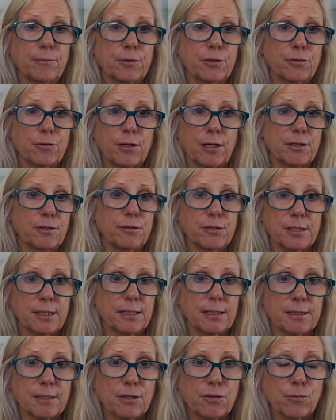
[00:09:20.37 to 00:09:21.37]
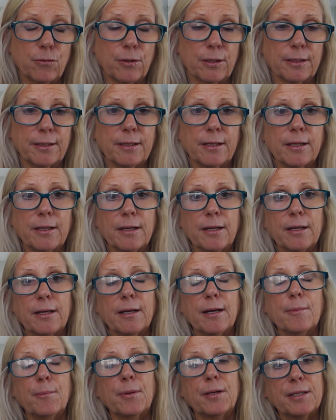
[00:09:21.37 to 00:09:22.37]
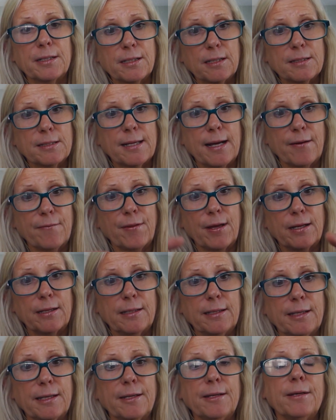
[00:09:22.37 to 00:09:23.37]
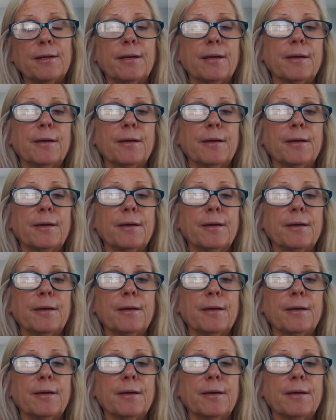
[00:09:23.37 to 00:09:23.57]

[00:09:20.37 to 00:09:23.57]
when you're not using it as a toilet, but it does have that lid.